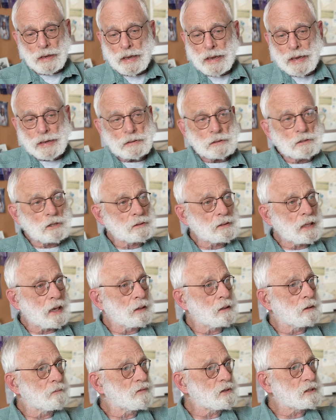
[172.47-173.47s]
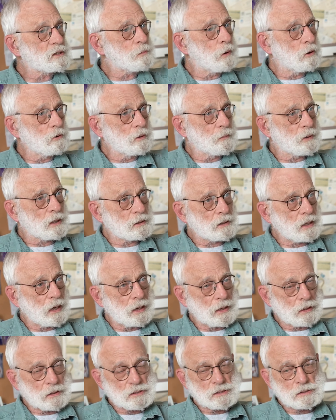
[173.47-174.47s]
eight to ten of its polar bear
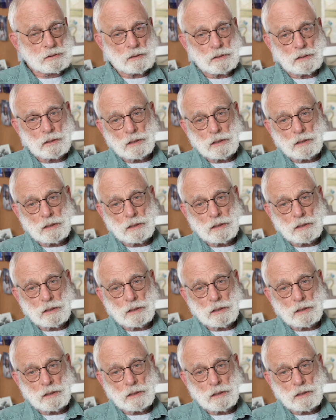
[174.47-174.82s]
tags